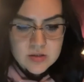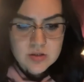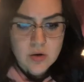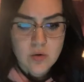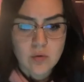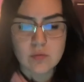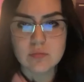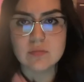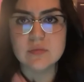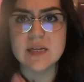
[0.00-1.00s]
So
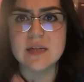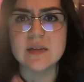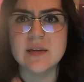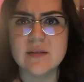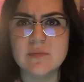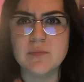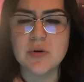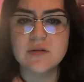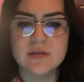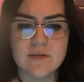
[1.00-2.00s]
they didn't
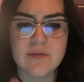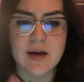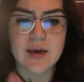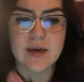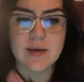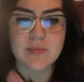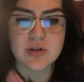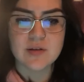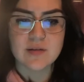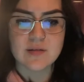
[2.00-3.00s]
personify
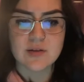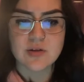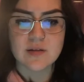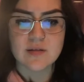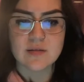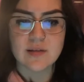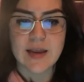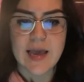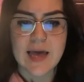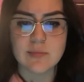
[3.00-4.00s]
images such as
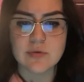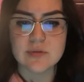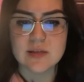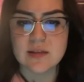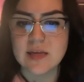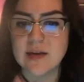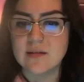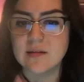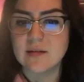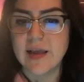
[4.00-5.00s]
like animals and things
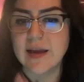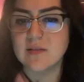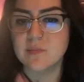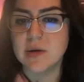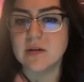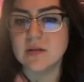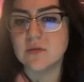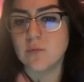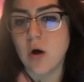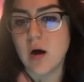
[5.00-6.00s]
like
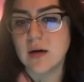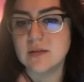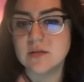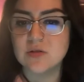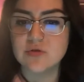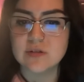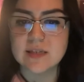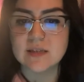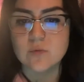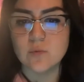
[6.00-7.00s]
spirits, rocks,
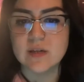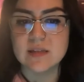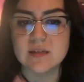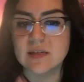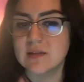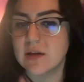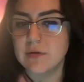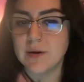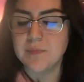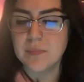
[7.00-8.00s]
trees, winds,
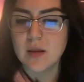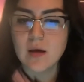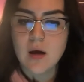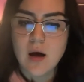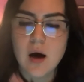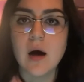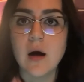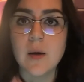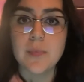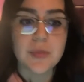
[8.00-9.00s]
etc.
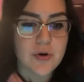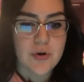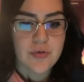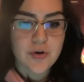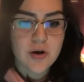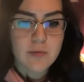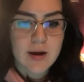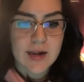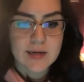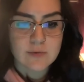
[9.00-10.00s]
Her third
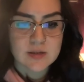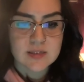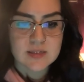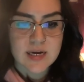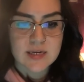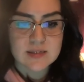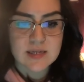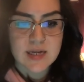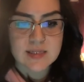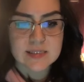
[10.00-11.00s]
writing was Sex
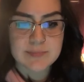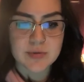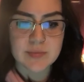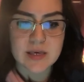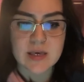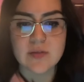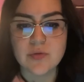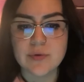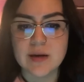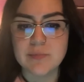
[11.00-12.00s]
and Temperament in
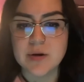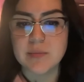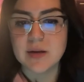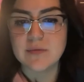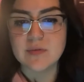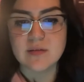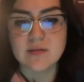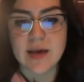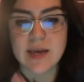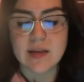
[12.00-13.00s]
Three Primitive
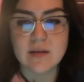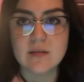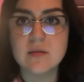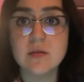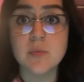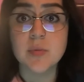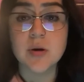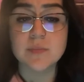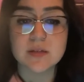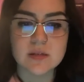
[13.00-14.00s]
Societies. The
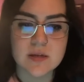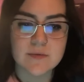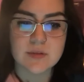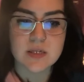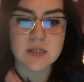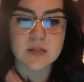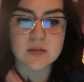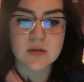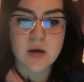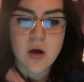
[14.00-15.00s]
purpose of
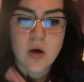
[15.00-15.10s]
this